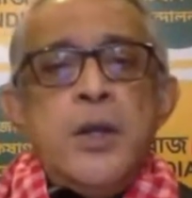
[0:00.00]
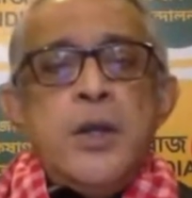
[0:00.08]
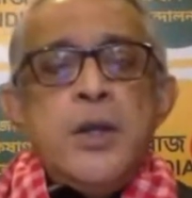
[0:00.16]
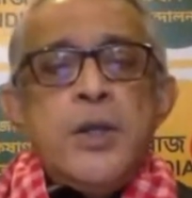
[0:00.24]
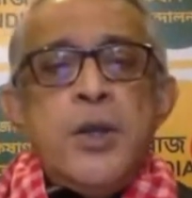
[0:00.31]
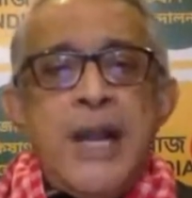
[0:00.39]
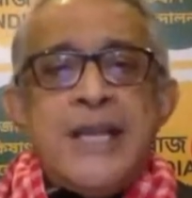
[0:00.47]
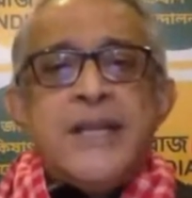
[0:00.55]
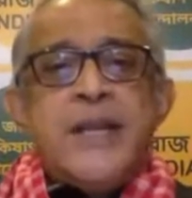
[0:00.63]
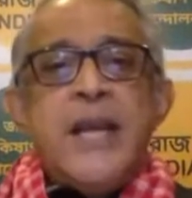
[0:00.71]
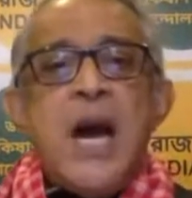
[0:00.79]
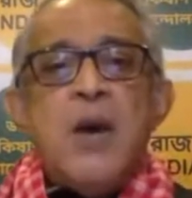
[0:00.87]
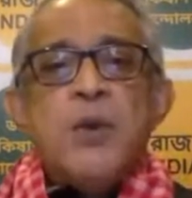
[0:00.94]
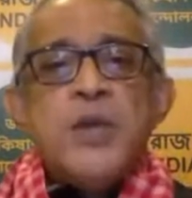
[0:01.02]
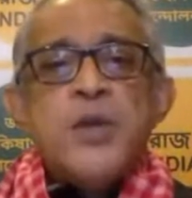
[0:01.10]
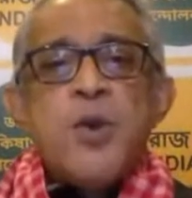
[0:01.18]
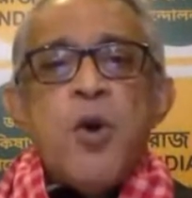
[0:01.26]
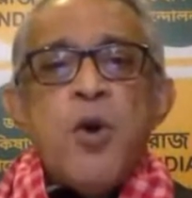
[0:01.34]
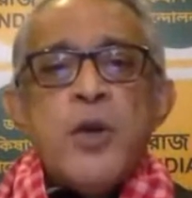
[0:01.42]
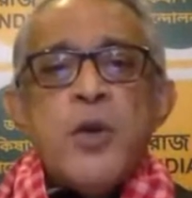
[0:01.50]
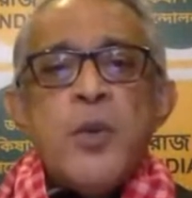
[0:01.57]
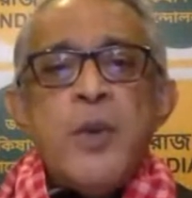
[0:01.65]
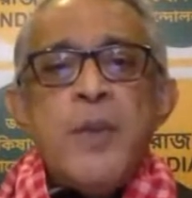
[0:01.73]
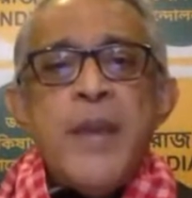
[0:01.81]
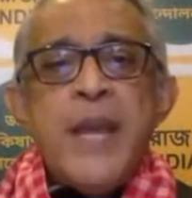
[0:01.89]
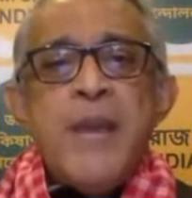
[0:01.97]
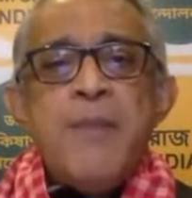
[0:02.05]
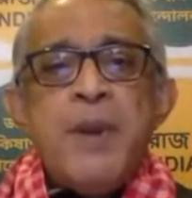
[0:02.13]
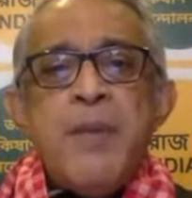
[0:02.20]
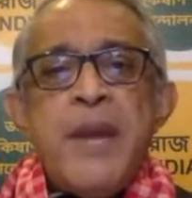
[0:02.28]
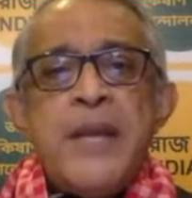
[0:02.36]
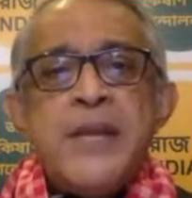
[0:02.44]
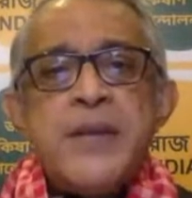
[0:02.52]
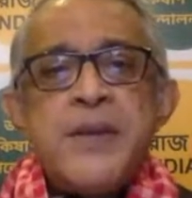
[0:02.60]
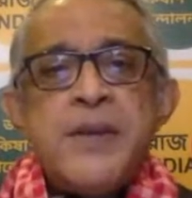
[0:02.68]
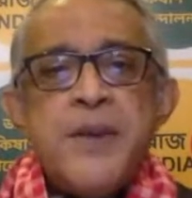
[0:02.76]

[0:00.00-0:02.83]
So let's see how this order will be implemented.